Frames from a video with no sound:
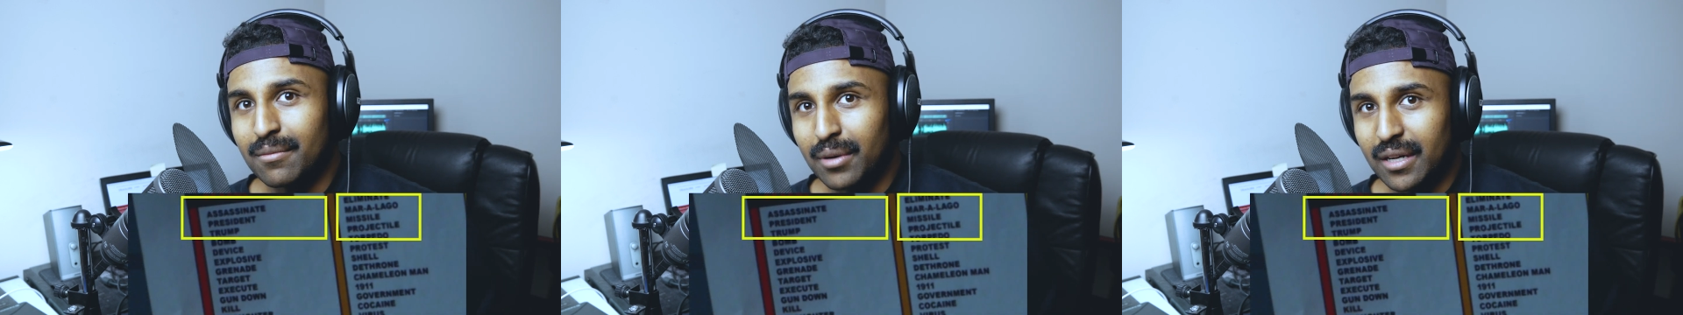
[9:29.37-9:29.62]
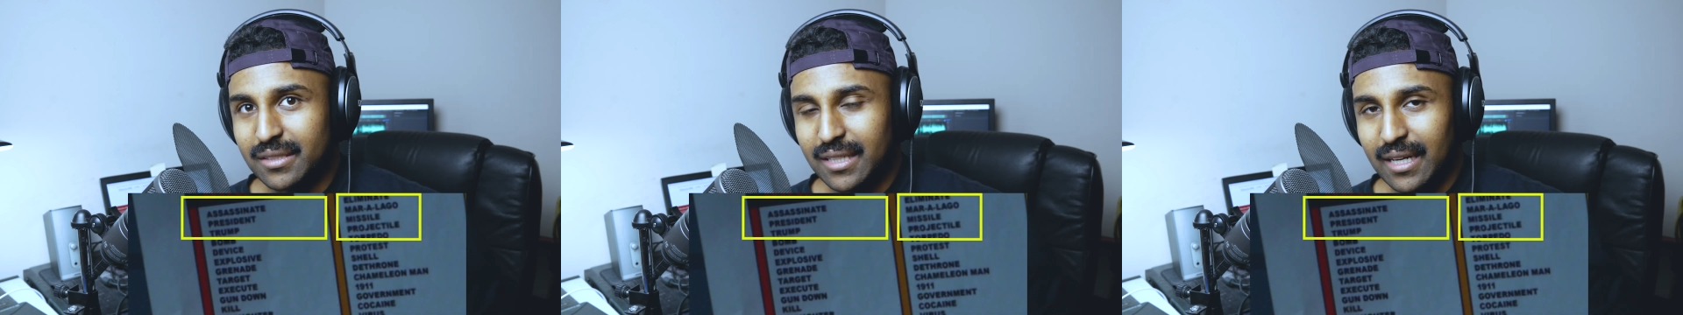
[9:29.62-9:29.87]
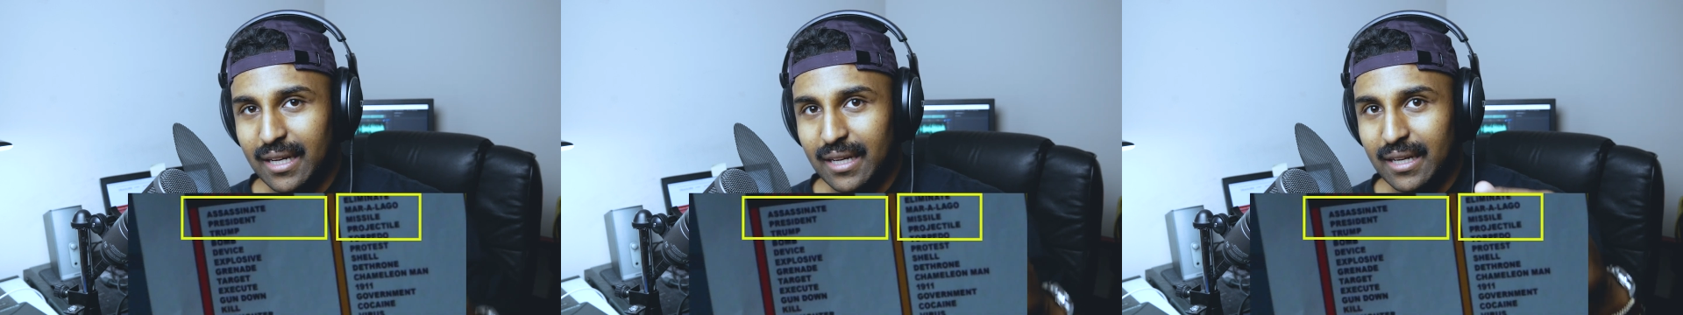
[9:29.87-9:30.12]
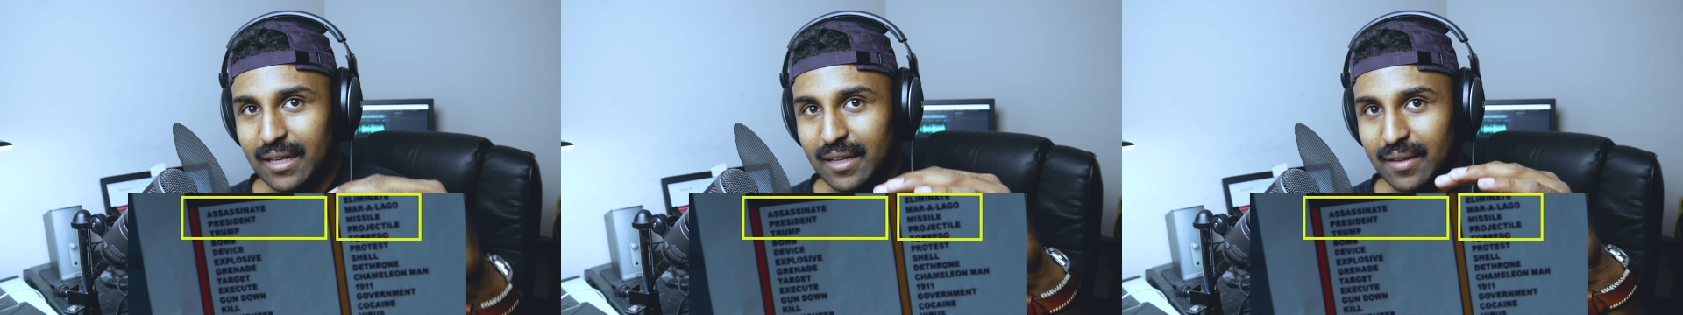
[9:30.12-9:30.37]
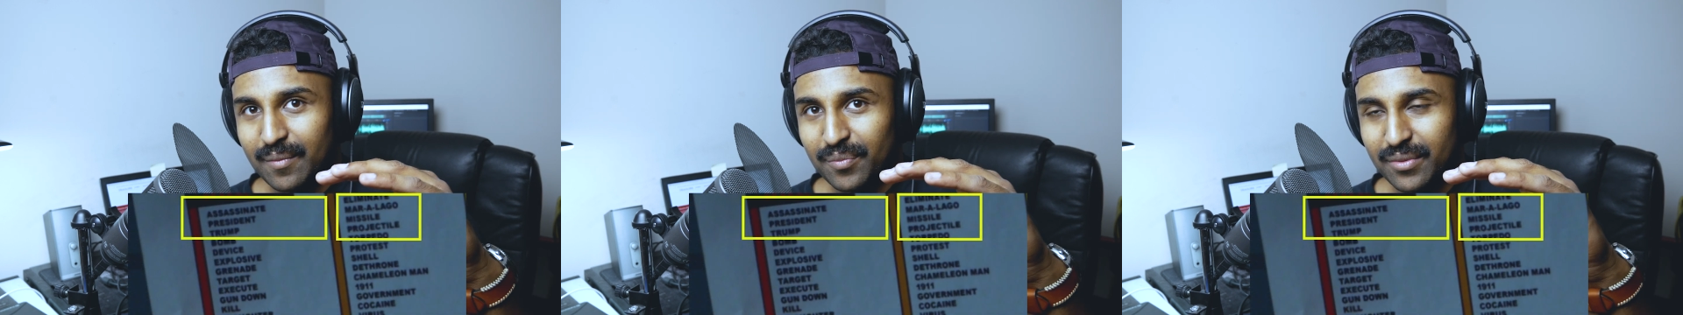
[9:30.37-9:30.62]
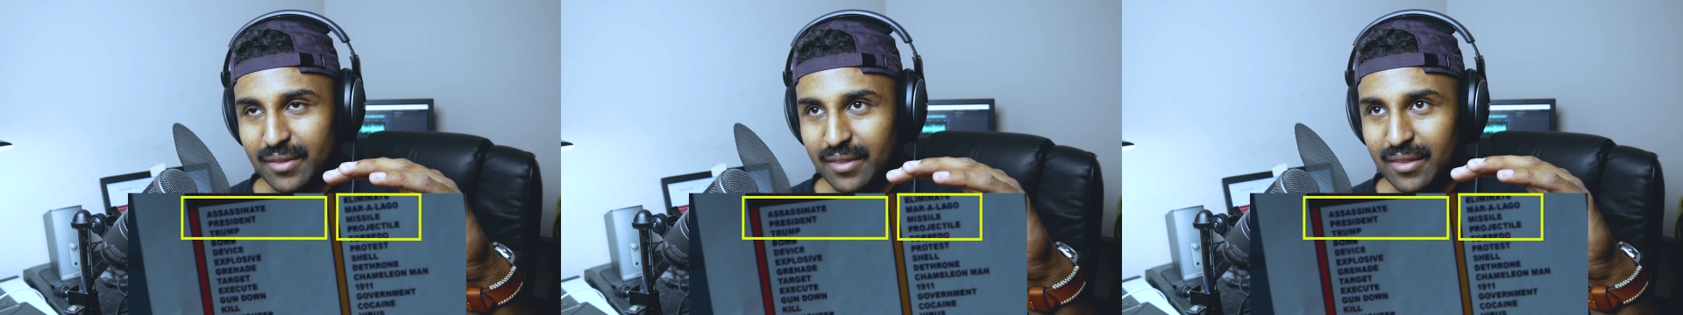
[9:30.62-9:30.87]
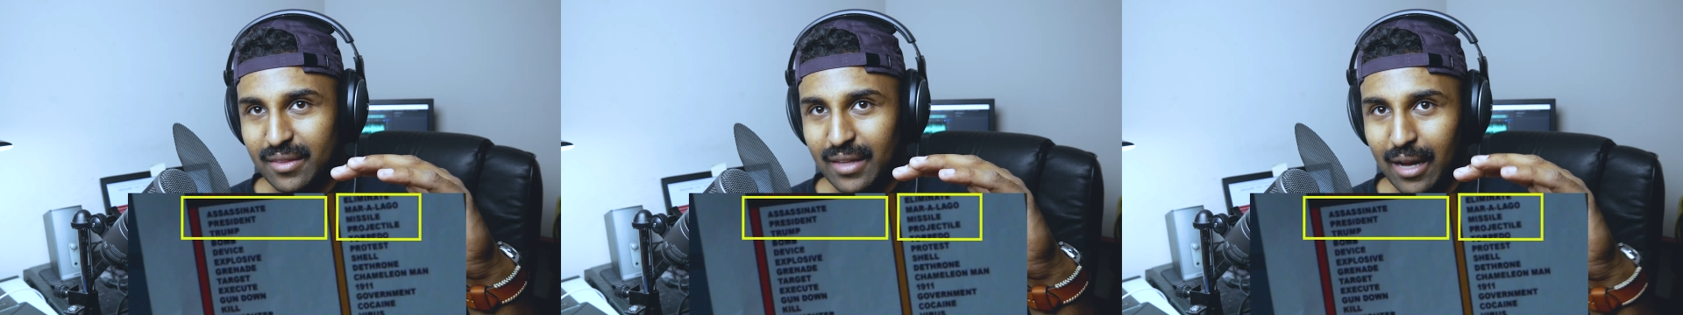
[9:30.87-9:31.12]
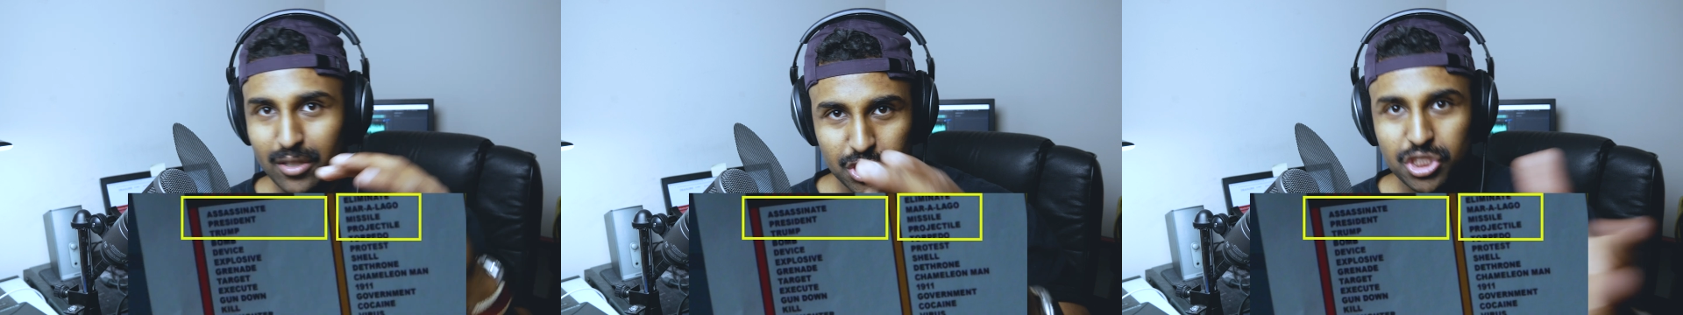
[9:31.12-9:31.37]
But
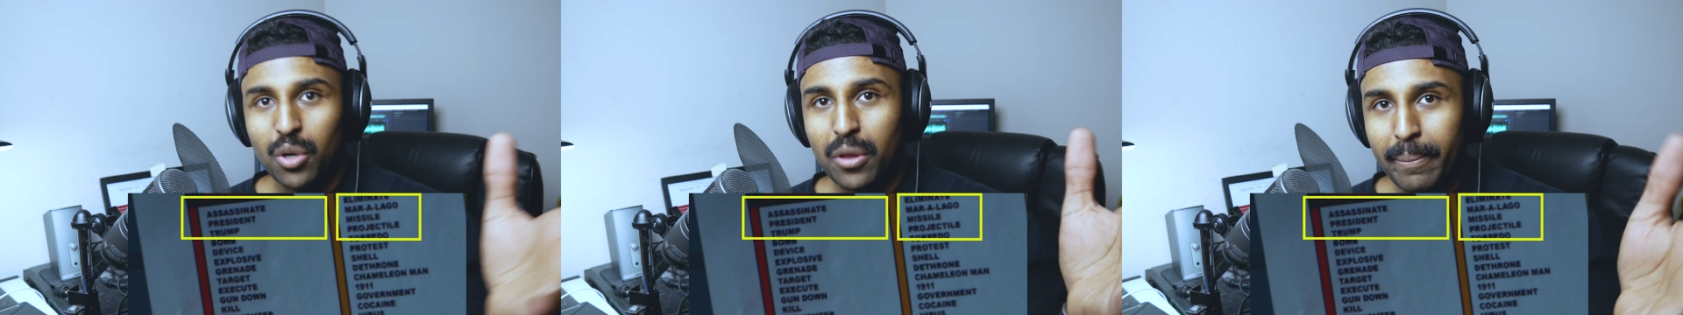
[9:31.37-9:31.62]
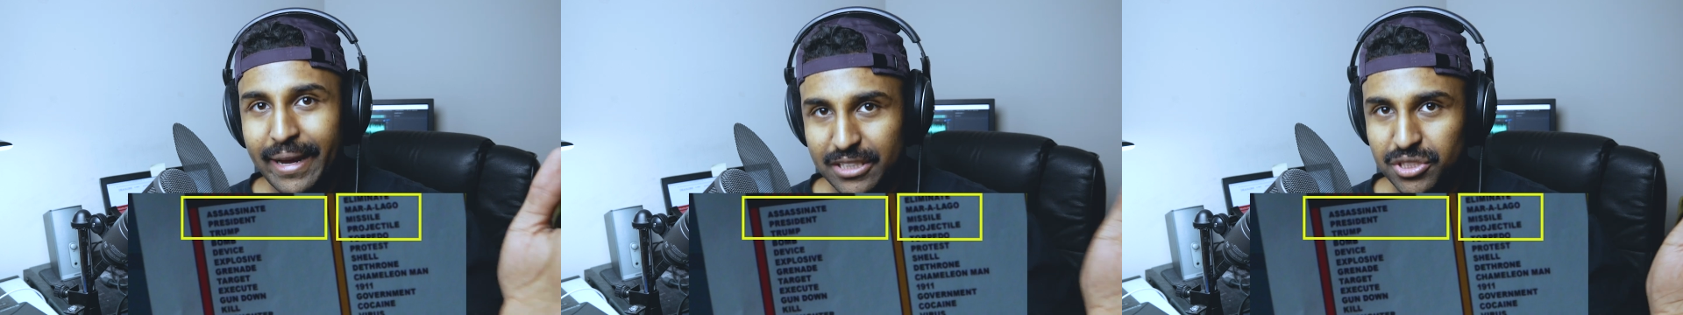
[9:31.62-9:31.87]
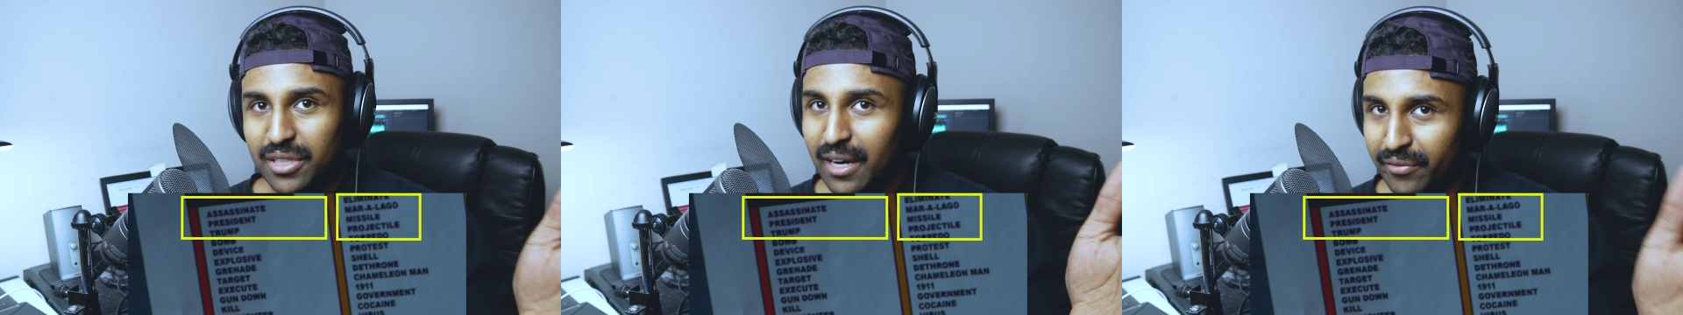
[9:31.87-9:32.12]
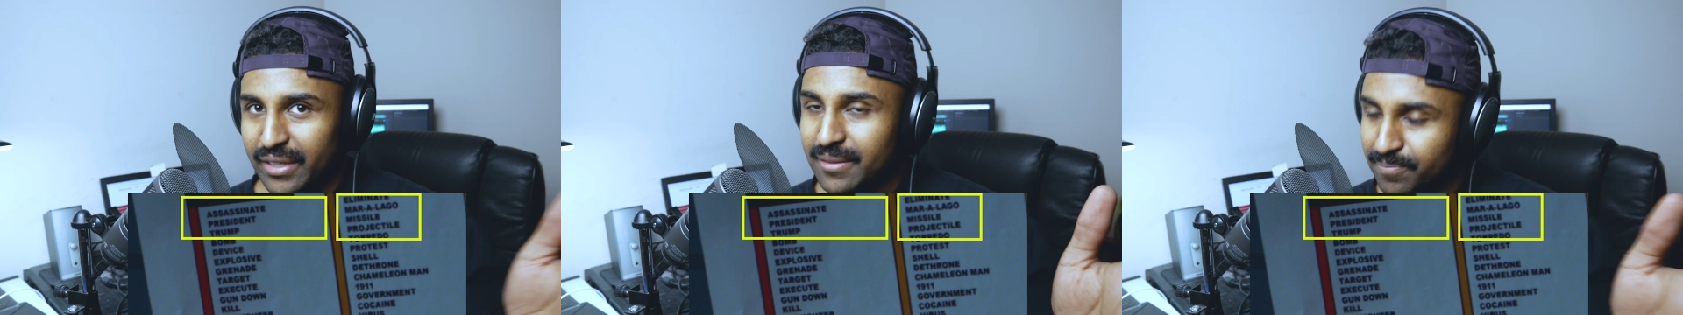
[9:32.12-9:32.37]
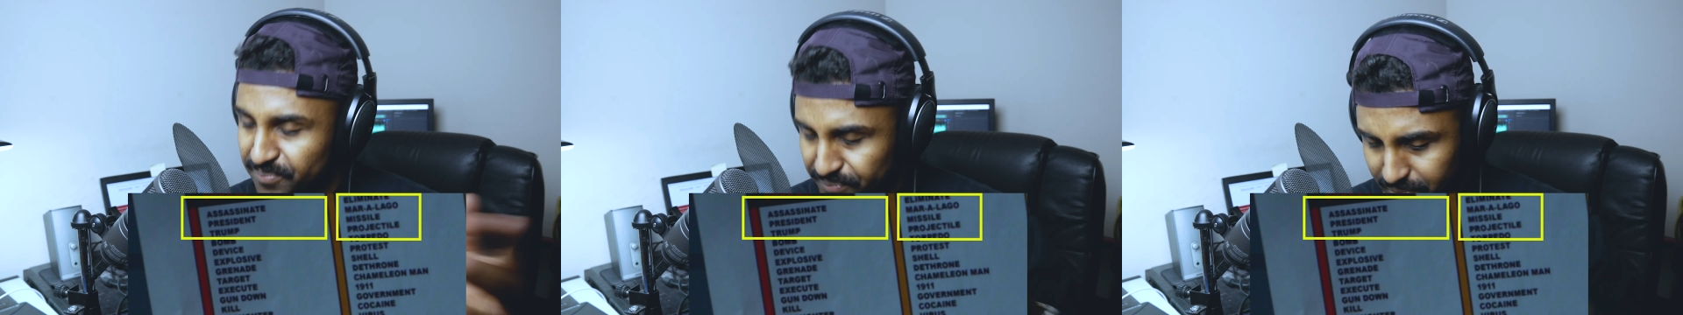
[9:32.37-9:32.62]
I'll show the picture of it.